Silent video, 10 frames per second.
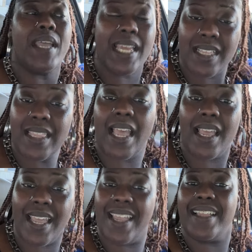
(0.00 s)

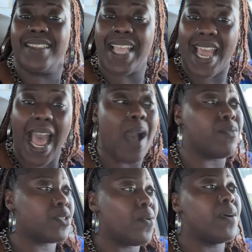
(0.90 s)
anything that I
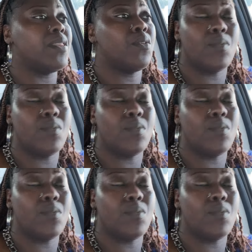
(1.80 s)
was going through